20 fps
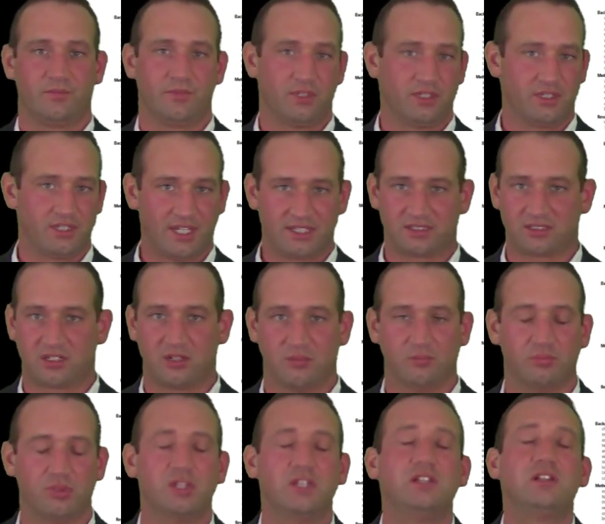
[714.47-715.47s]
That's
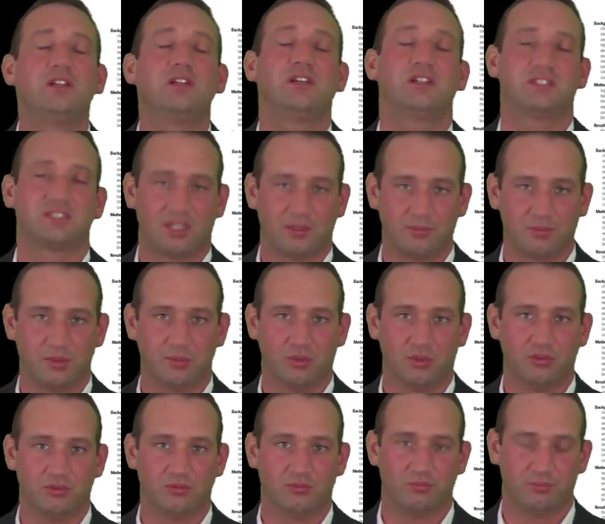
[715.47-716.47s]
completely
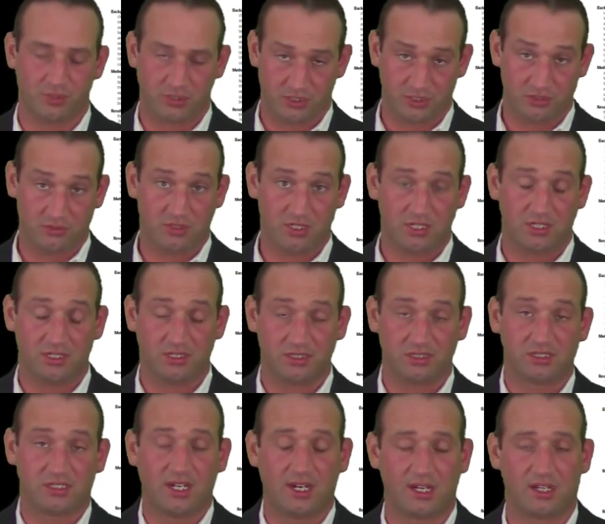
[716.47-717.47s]
acceptable pursuant to this
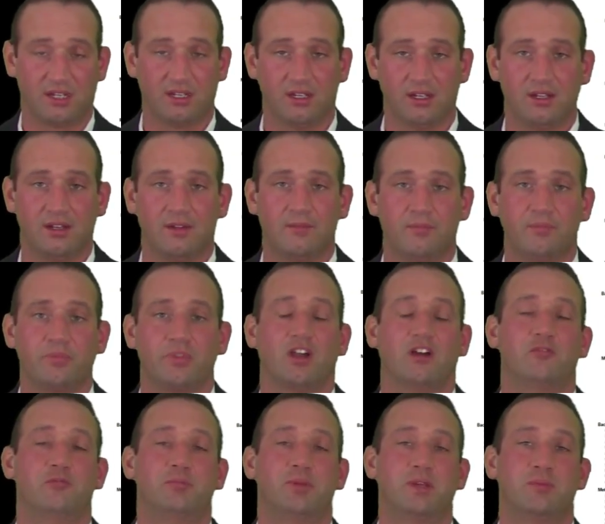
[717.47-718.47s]
study
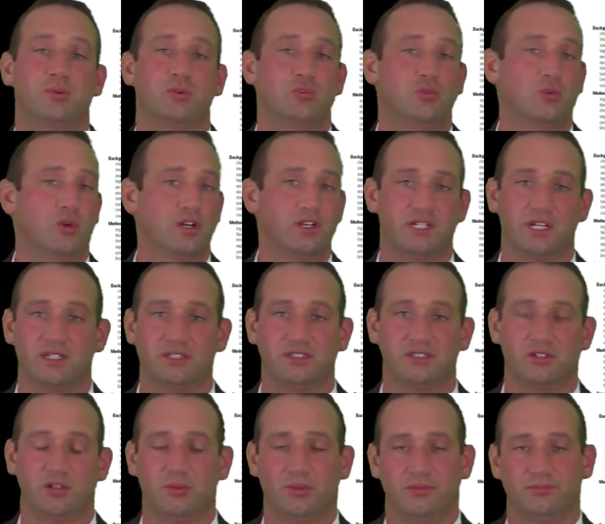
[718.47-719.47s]
of people who are dead
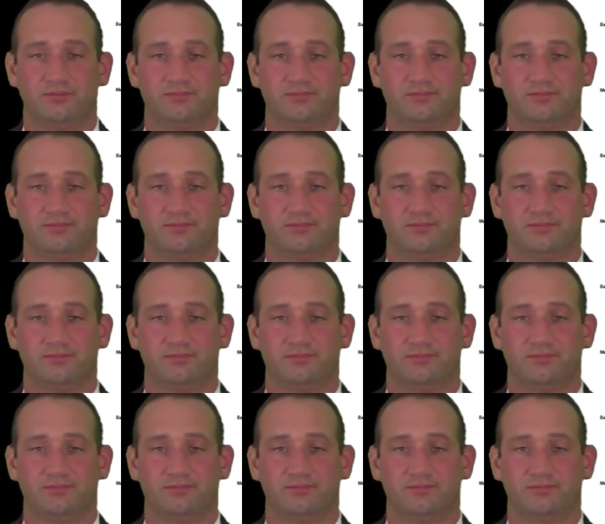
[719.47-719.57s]
sober.